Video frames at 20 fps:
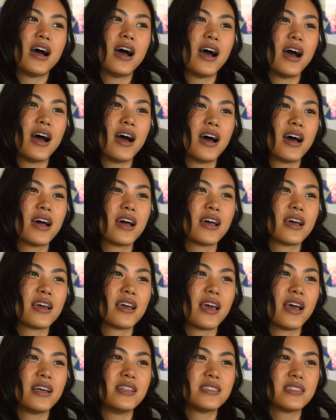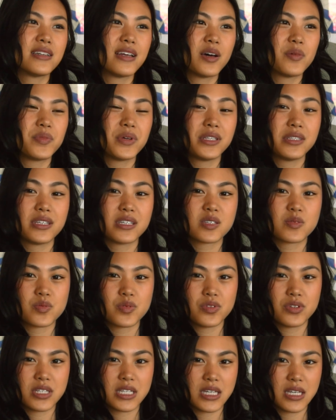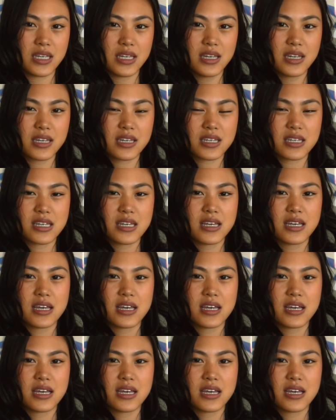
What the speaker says: I ended up in this boutique